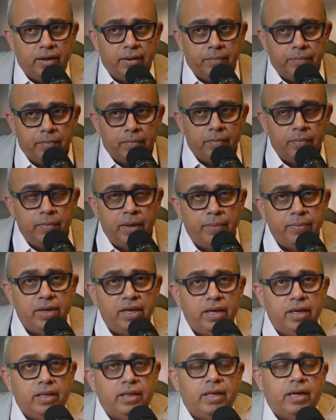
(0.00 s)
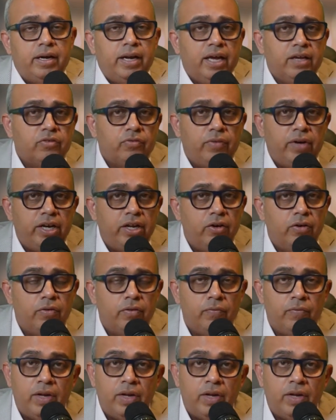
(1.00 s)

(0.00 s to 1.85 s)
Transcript: Maybe the next video will